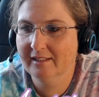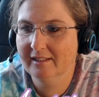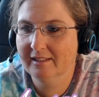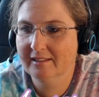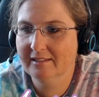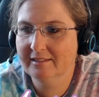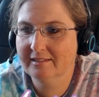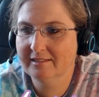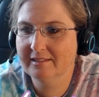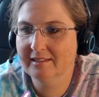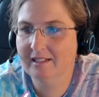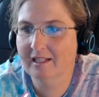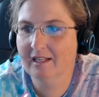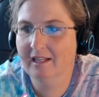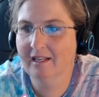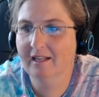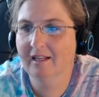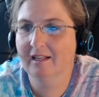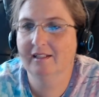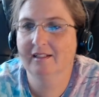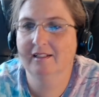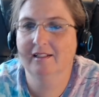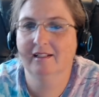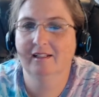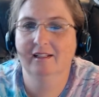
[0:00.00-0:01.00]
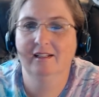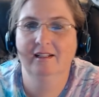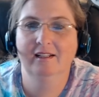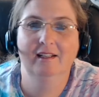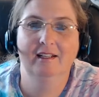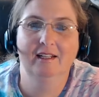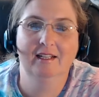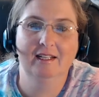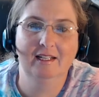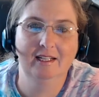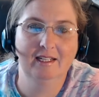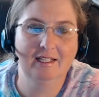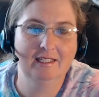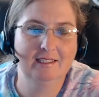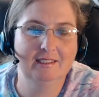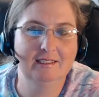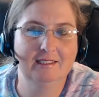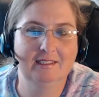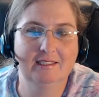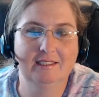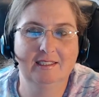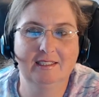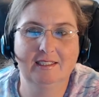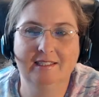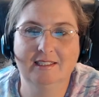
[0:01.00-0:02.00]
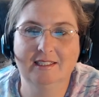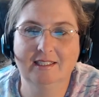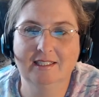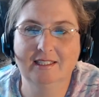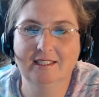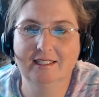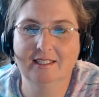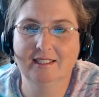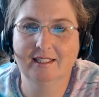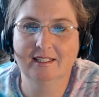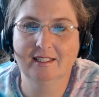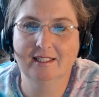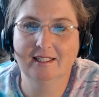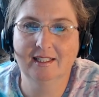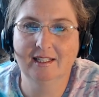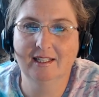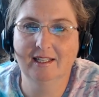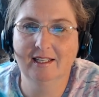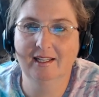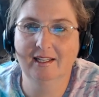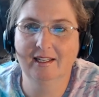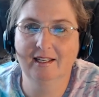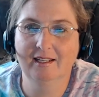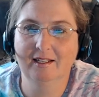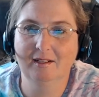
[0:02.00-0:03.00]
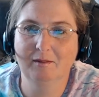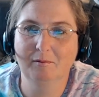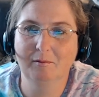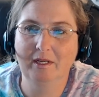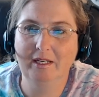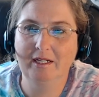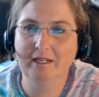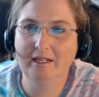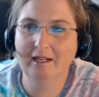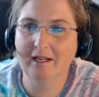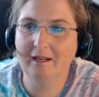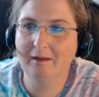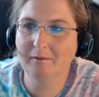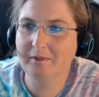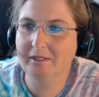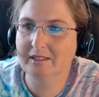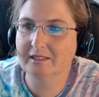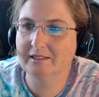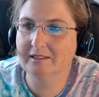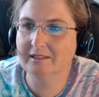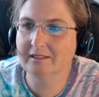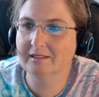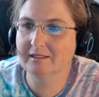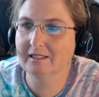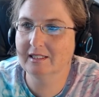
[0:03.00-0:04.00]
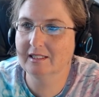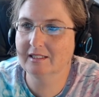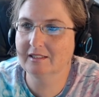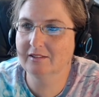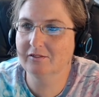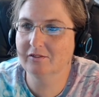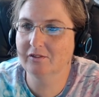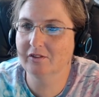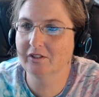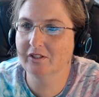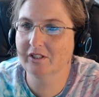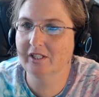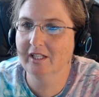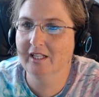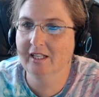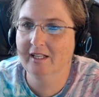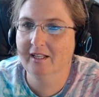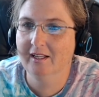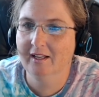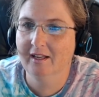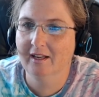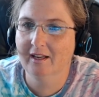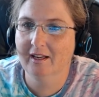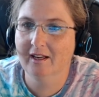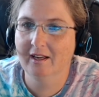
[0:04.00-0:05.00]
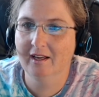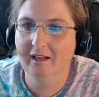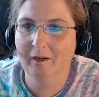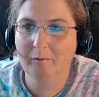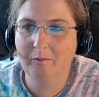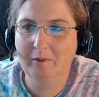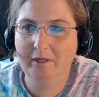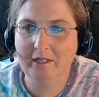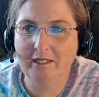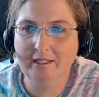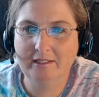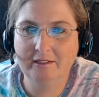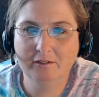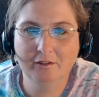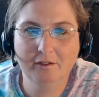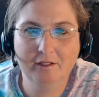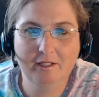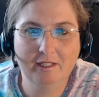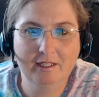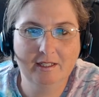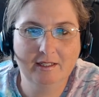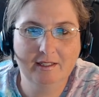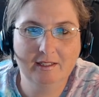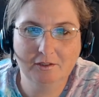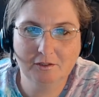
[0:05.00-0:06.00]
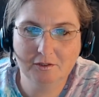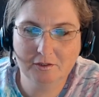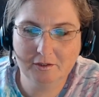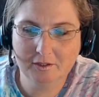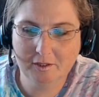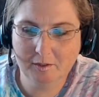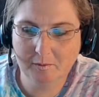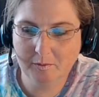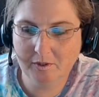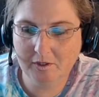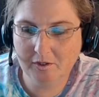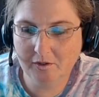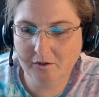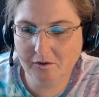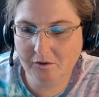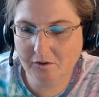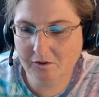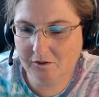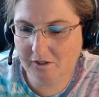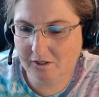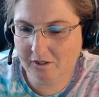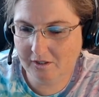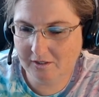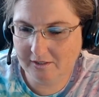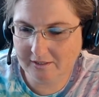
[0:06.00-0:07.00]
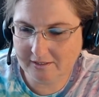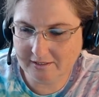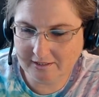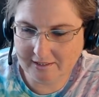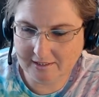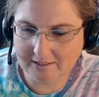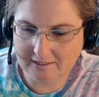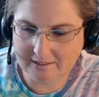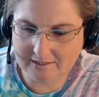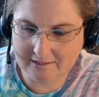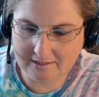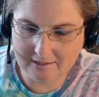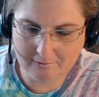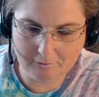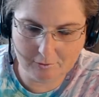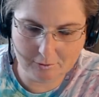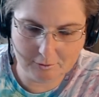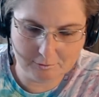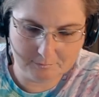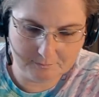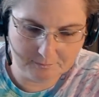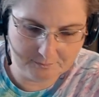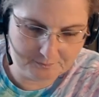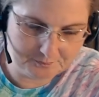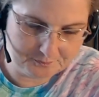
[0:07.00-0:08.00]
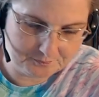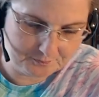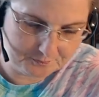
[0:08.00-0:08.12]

it's not an easy deal and may not be successful, but I do think that you're going to put your whole heart into this effort.